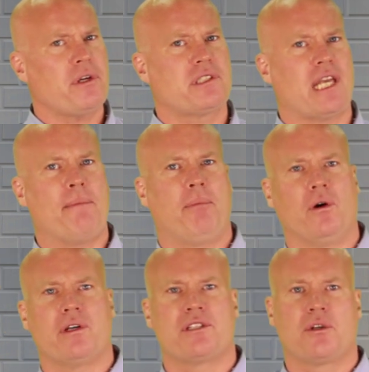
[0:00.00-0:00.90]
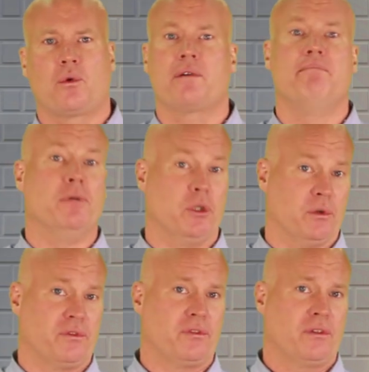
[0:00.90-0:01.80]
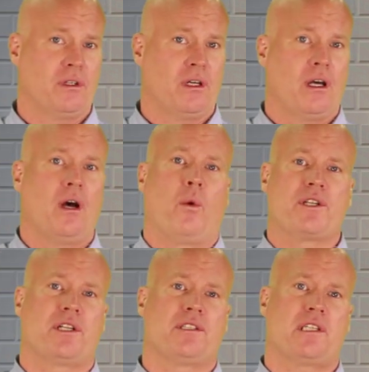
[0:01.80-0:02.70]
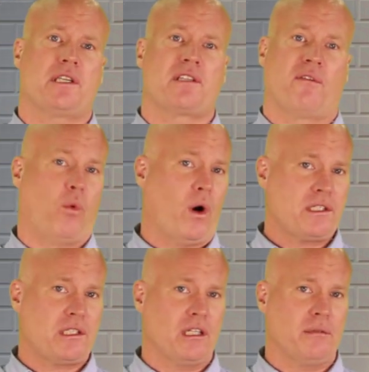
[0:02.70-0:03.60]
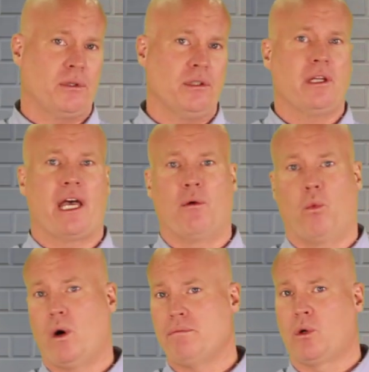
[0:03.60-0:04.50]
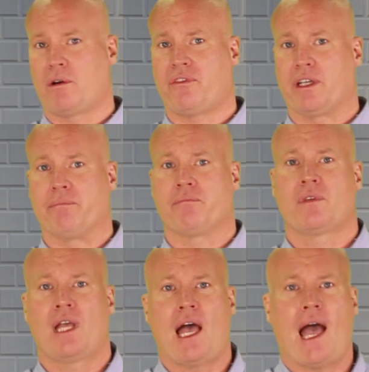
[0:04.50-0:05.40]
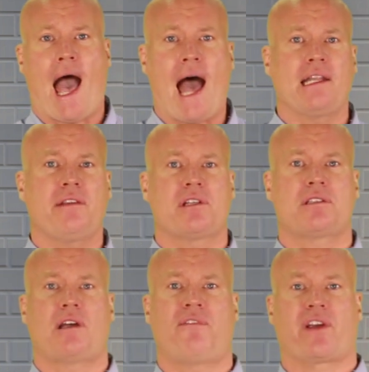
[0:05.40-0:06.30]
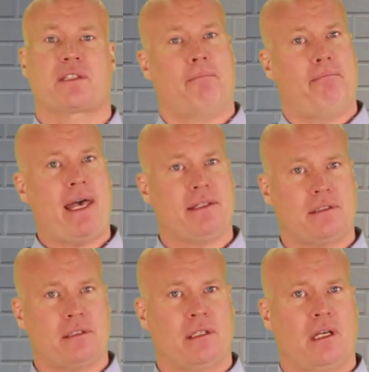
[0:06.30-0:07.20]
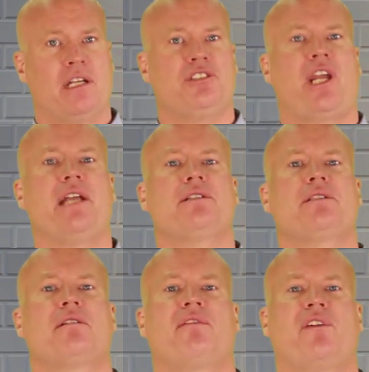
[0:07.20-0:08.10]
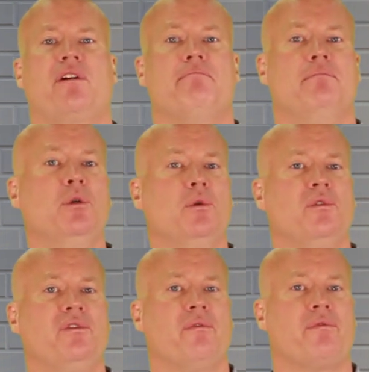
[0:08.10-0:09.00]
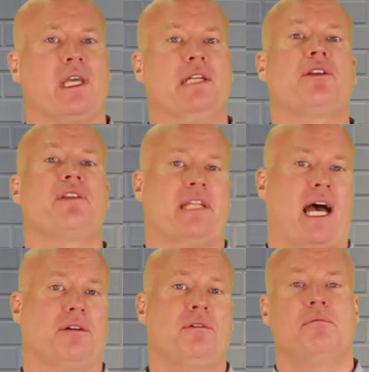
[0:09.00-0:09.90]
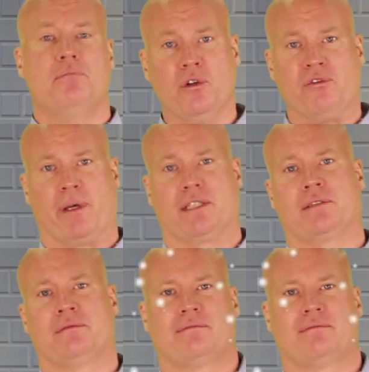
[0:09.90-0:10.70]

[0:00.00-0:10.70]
example is the word move, which consists of one syllable and one morpheme. Adding the suffix ment changes the verb move into the noun movement.